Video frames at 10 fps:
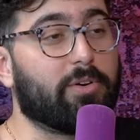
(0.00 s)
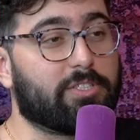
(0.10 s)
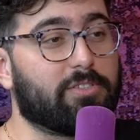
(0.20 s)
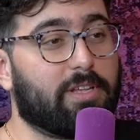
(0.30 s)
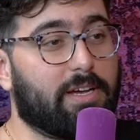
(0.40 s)
You
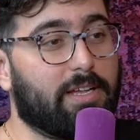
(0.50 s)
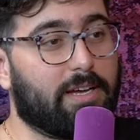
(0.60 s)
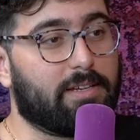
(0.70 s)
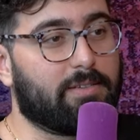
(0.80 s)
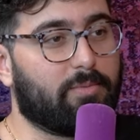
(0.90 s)
always do that,
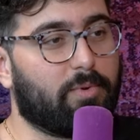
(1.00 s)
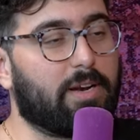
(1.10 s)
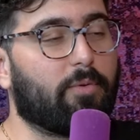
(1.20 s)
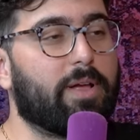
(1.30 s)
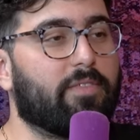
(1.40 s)
yeah.
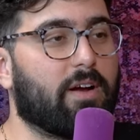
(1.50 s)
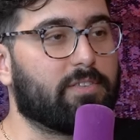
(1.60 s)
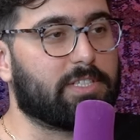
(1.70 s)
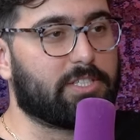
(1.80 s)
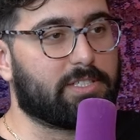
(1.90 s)
Whenever we have
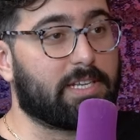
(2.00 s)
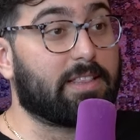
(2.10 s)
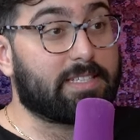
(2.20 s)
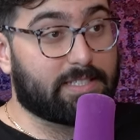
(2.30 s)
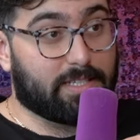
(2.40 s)
conversations.
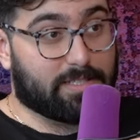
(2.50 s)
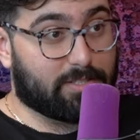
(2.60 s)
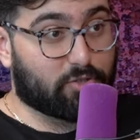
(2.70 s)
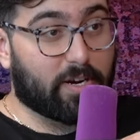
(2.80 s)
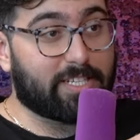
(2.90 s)
Like, this is the
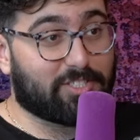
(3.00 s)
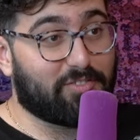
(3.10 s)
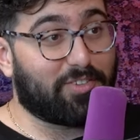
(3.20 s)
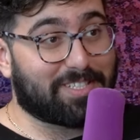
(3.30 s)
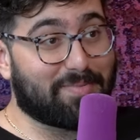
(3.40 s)
straightest
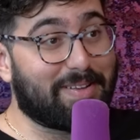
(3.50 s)
you've looked